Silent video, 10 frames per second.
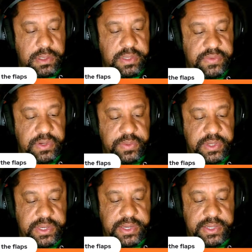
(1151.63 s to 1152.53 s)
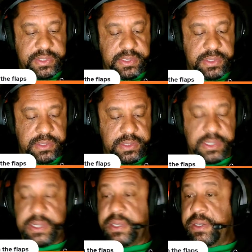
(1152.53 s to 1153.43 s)
if anybody has
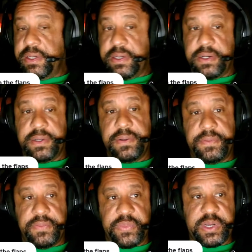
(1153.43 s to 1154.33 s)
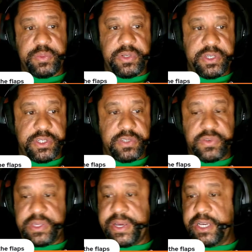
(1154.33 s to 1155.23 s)
any recommendations for
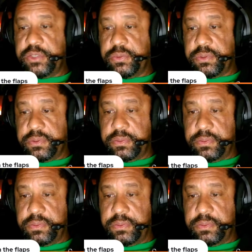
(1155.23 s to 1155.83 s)
the actual